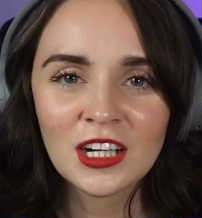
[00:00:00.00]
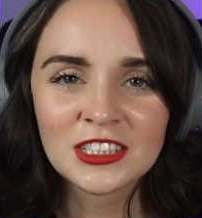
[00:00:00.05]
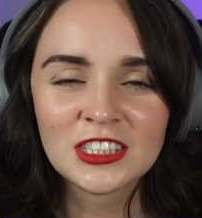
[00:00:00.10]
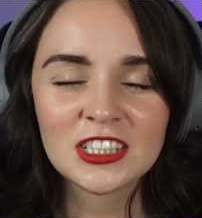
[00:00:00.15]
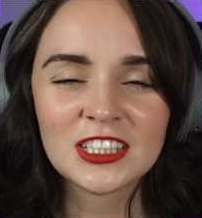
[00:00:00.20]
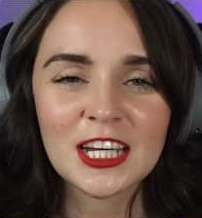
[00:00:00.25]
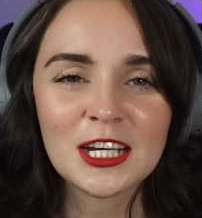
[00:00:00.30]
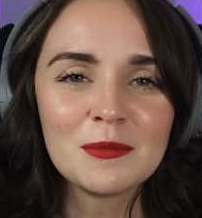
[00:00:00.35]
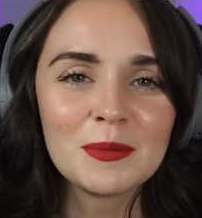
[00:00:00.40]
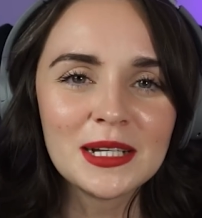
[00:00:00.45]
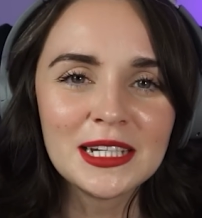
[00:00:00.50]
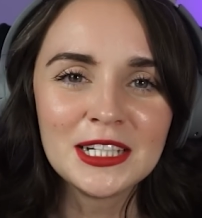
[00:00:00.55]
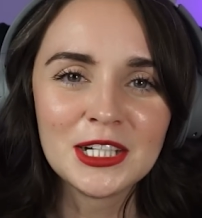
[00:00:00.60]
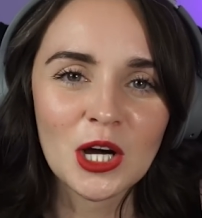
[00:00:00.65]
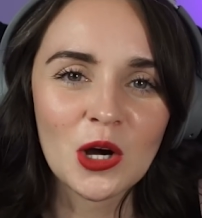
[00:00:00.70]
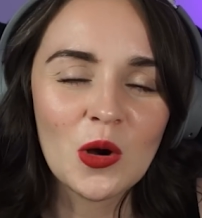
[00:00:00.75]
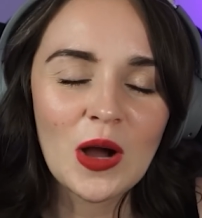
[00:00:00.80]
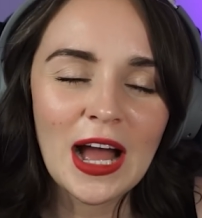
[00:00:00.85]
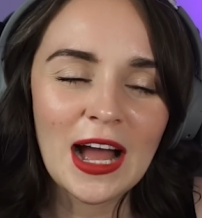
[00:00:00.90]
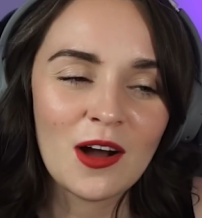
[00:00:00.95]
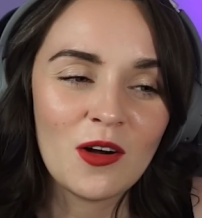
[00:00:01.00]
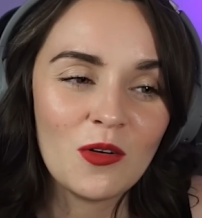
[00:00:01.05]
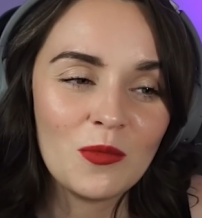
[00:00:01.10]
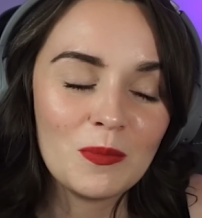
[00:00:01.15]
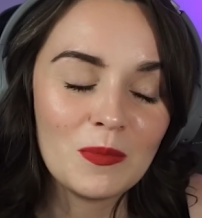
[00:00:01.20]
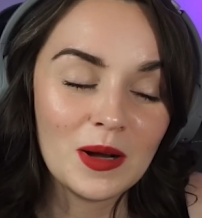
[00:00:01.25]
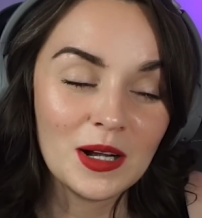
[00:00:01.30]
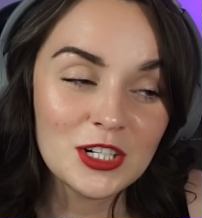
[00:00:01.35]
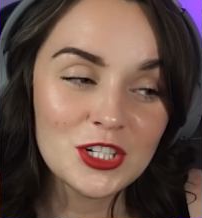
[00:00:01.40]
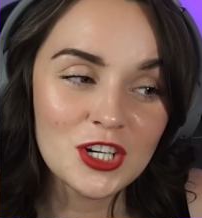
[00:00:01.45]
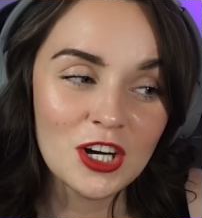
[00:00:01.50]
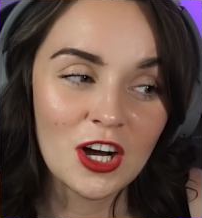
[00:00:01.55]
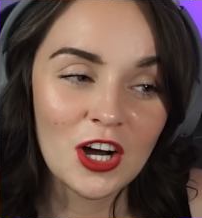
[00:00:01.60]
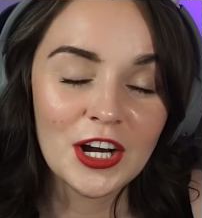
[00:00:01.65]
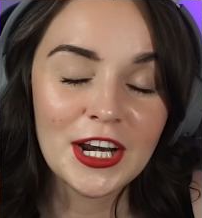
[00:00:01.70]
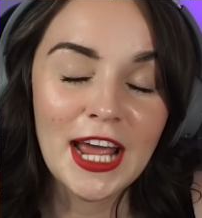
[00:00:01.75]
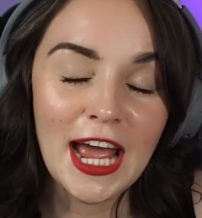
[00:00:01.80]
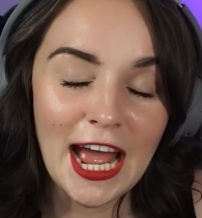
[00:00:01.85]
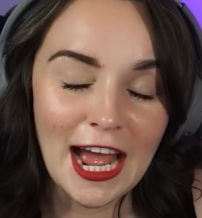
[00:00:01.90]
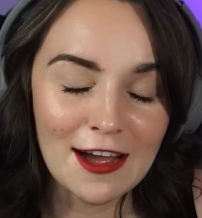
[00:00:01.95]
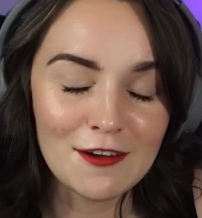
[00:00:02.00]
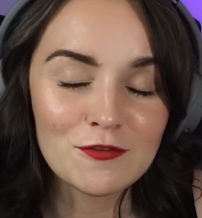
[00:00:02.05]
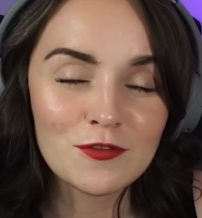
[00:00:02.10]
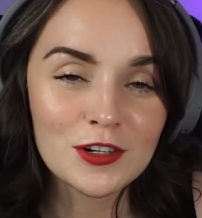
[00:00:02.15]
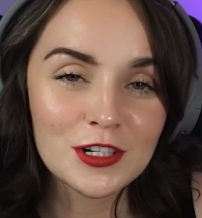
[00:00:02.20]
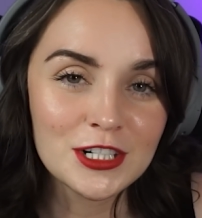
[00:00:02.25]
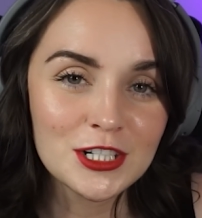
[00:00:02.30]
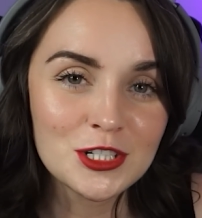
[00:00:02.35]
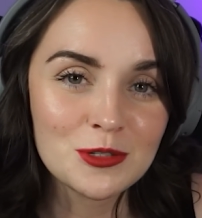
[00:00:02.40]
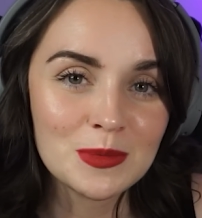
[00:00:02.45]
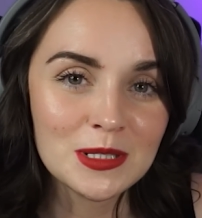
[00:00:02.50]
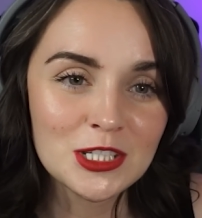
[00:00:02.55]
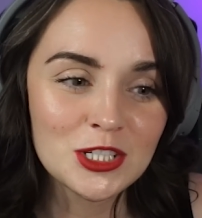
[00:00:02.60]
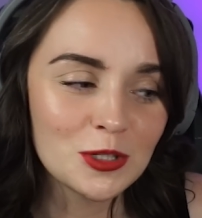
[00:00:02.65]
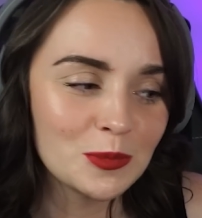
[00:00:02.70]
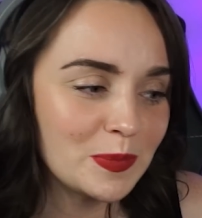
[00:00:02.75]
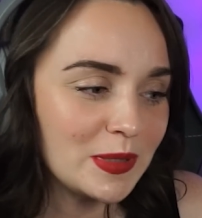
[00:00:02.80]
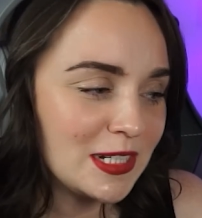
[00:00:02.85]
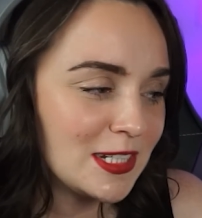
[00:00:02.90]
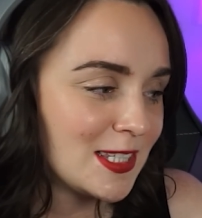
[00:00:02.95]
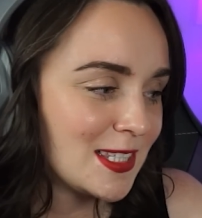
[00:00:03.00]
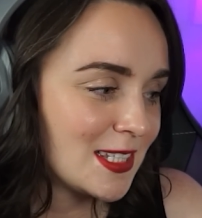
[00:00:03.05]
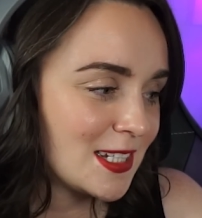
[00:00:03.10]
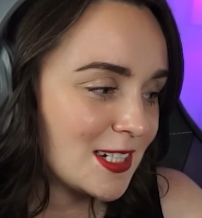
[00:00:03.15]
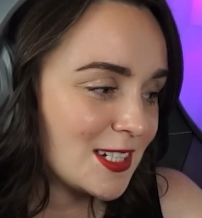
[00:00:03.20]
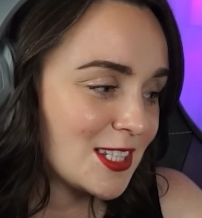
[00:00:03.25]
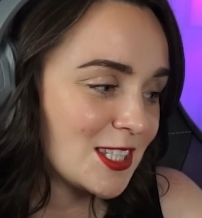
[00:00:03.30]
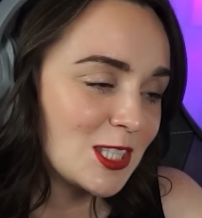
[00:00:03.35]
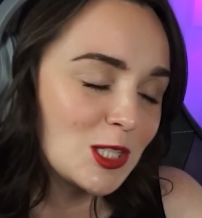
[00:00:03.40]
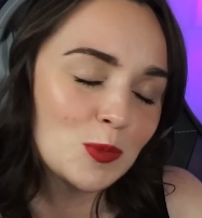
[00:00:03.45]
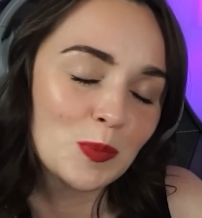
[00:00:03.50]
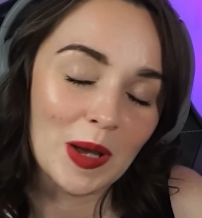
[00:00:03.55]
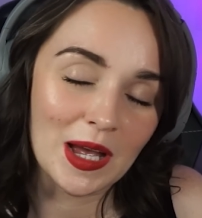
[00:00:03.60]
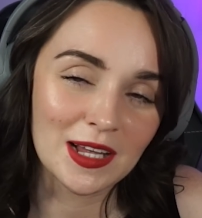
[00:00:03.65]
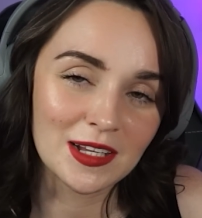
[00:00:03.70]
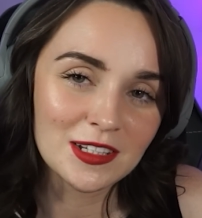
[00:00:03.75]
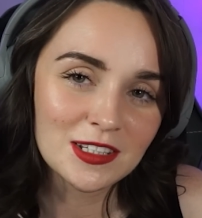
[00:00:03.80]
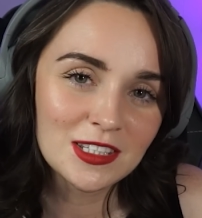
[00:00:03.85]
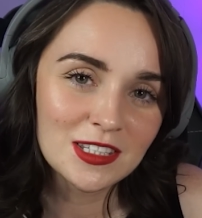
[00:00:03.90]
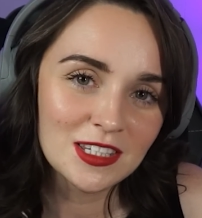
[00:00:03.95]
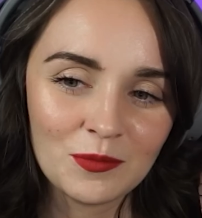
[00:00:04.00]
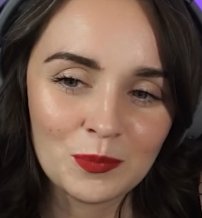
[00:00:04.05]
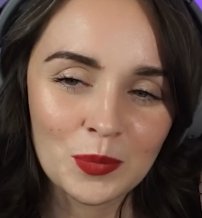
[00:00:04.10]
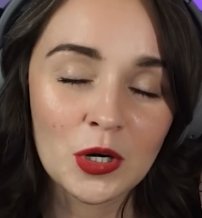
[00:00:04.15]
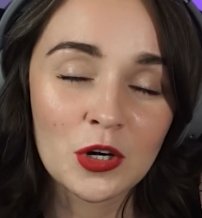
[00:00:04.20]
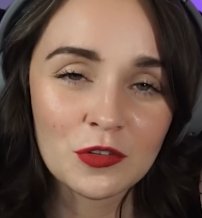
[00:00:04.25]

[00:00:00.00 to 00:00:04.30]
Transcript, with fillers: does anybody know how much on average Mr. Beast spends per